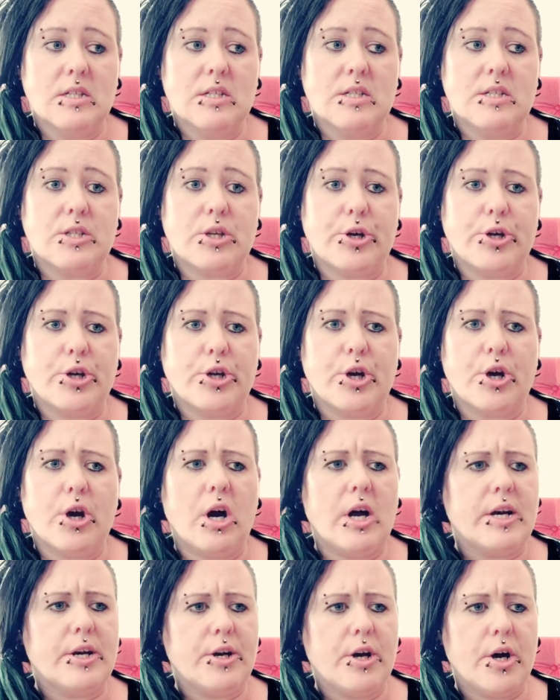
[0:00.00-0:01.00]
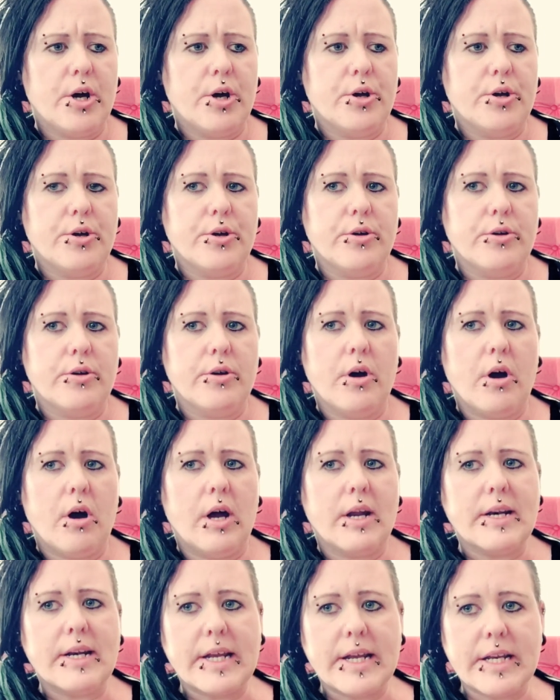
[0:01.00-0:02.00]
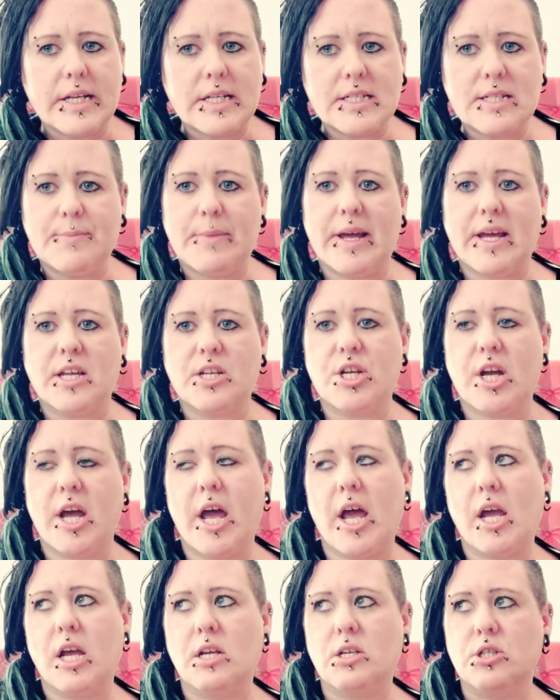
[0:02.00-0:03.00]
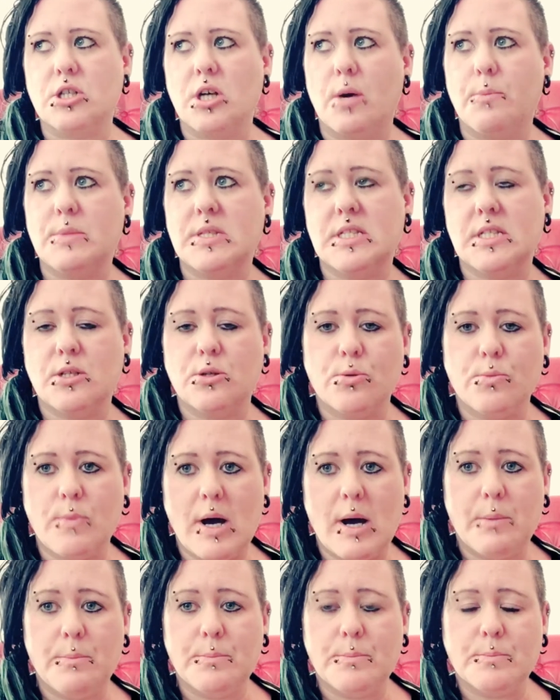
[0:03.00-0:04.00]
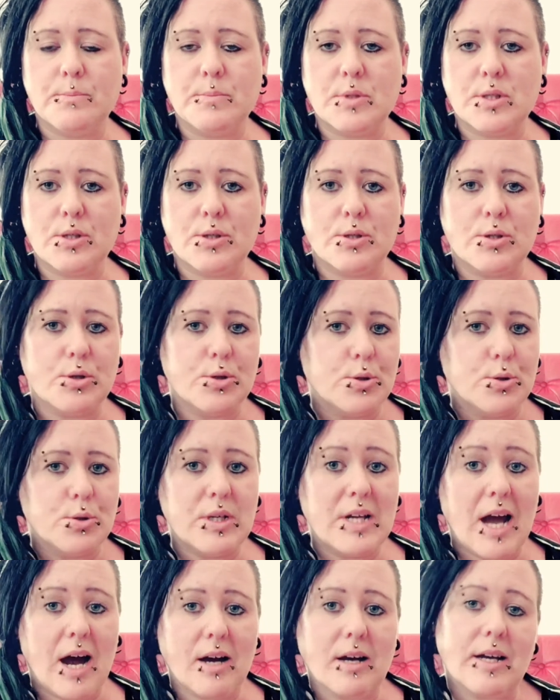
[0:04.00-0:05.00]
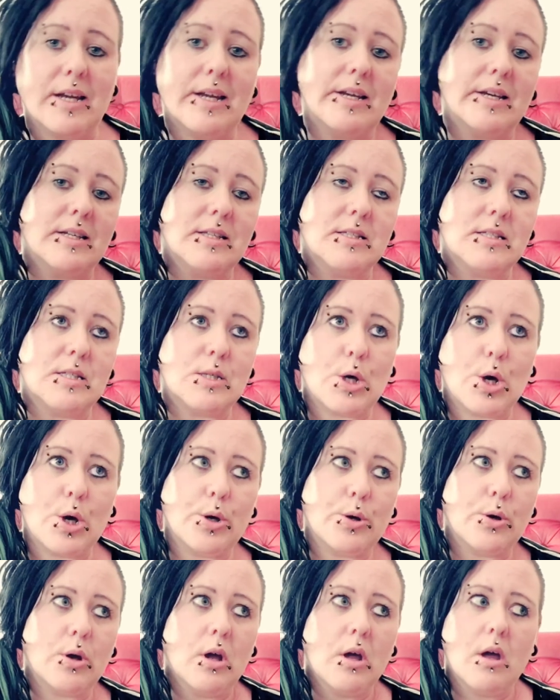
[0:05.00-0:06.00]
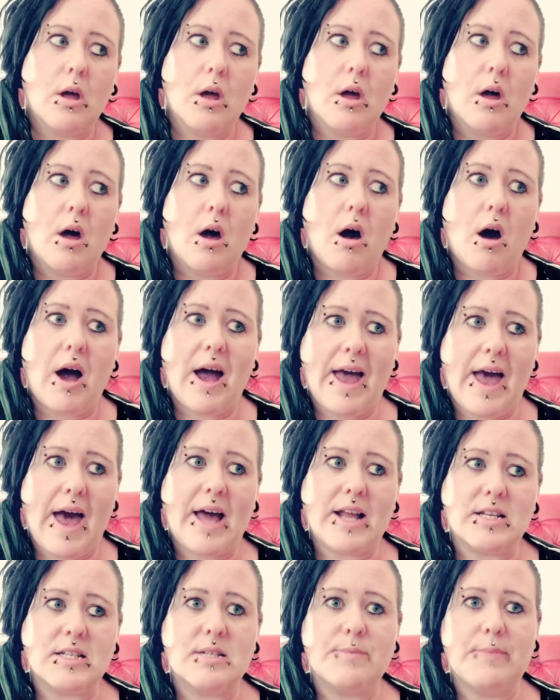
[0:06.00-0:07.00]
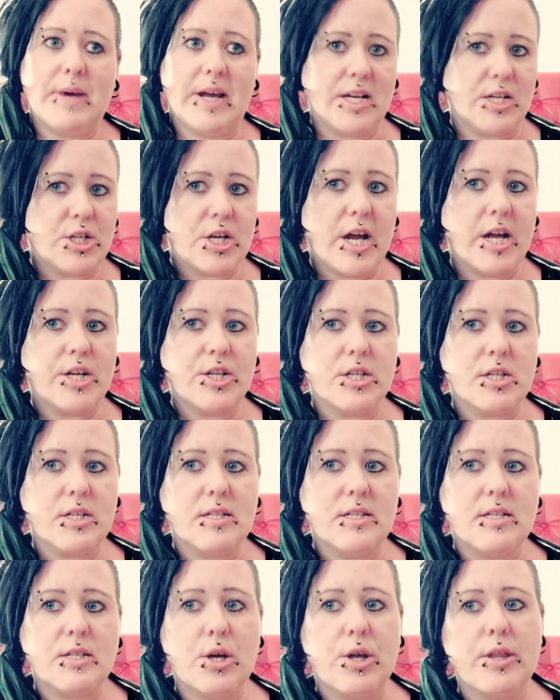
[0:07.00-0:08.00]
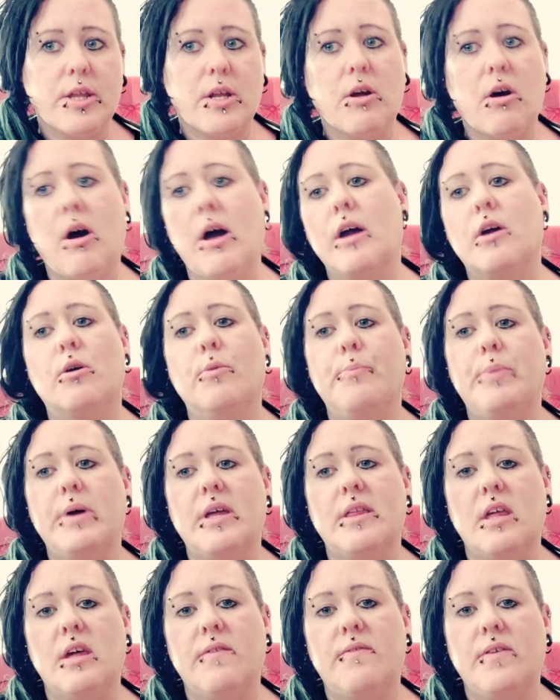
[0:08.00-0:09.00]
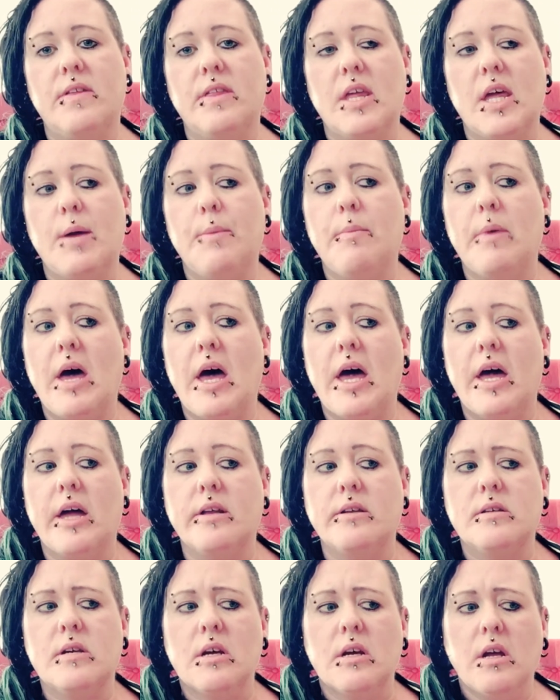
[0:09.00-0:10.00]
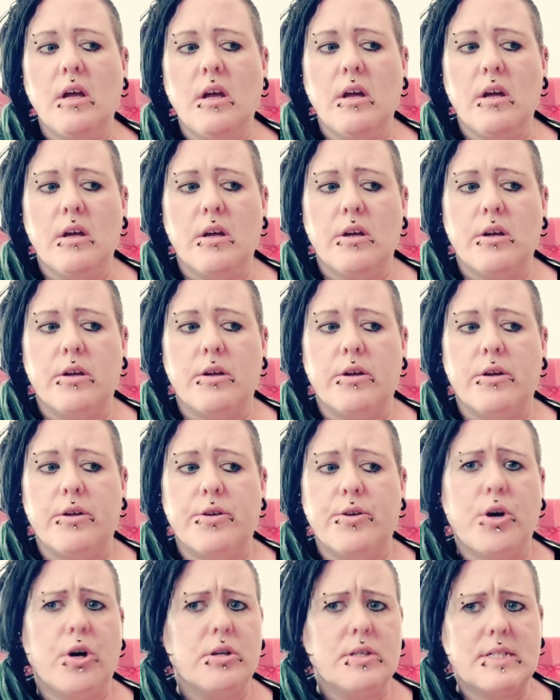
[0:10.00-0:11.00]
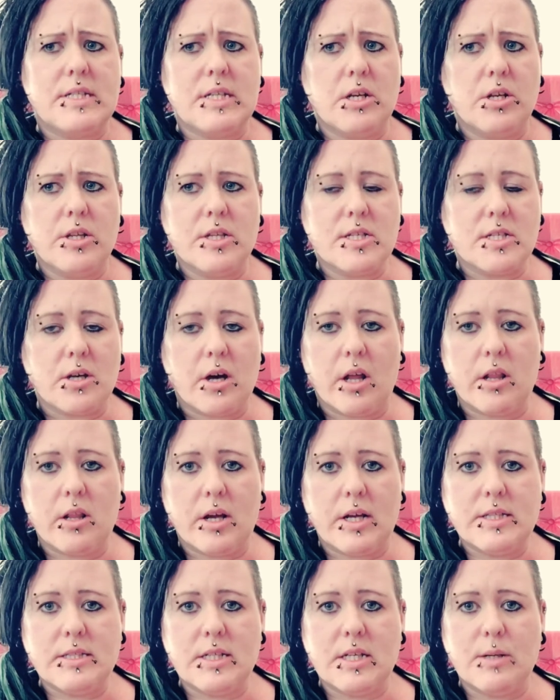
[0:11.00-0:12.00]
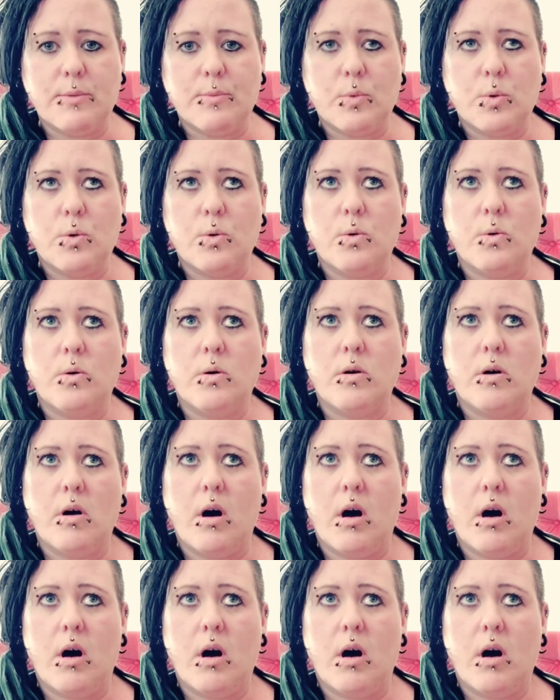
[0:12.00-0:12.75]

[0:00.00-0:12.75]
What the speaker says: So I know I needed to make a change. I'm a single mum to two young kids, so I had to make changes so that I could be there for them and, not sit on the sidelines anymore.